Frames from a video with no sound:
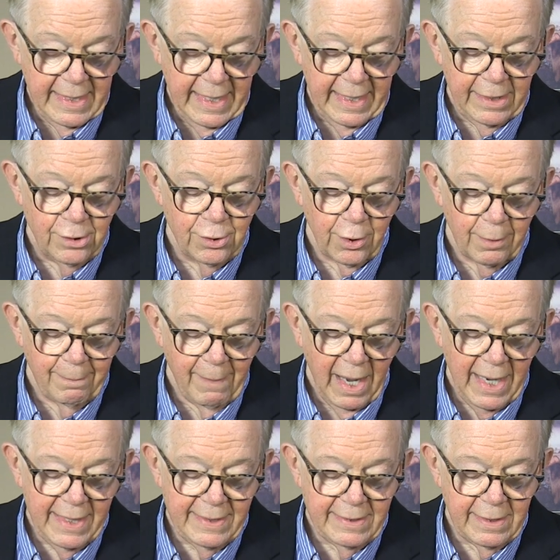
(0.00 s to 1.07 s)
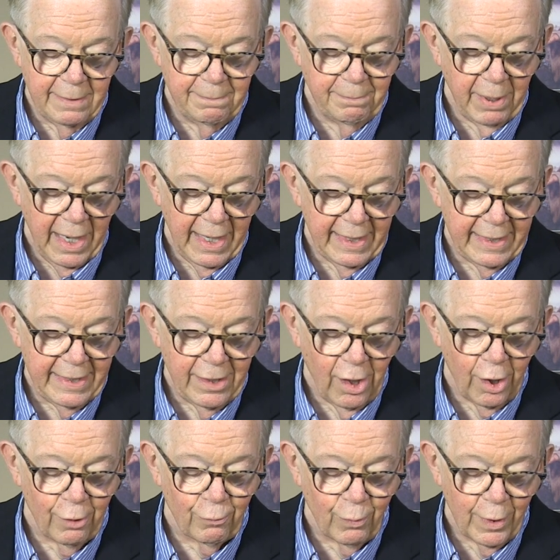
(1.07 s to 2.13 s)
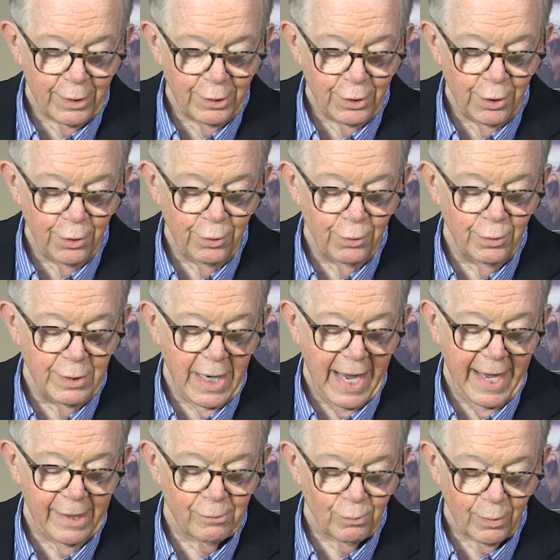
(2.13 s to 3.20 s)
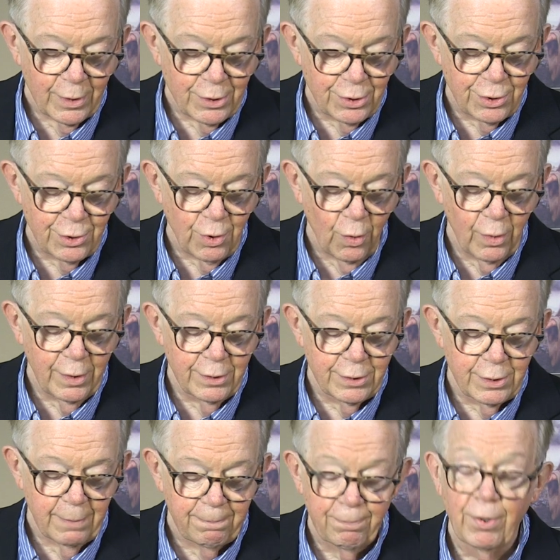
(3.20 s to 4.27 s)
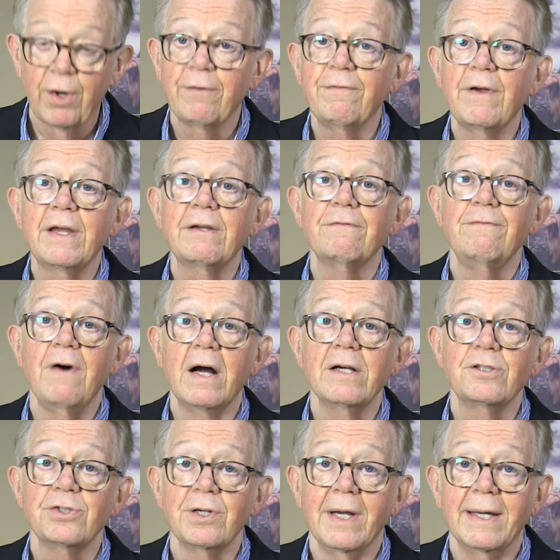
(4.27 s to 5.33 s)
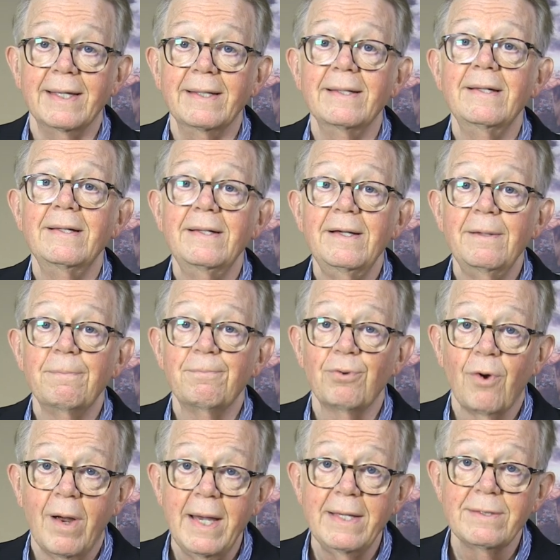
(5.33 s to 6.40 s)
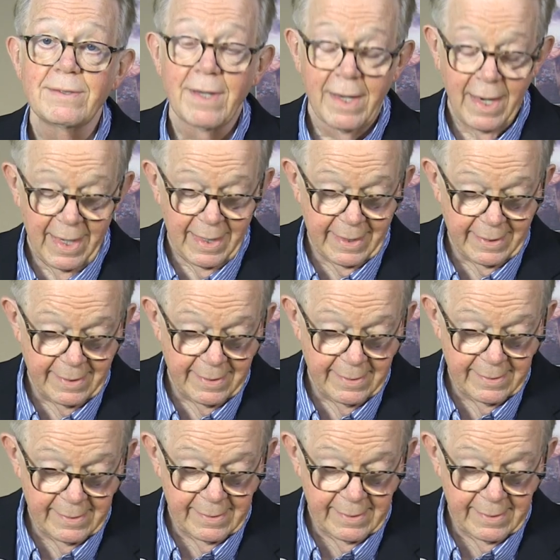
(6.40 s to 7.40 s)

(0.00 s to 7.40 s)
in your mind and body are renewed and restored to perfect functioning. Praise God.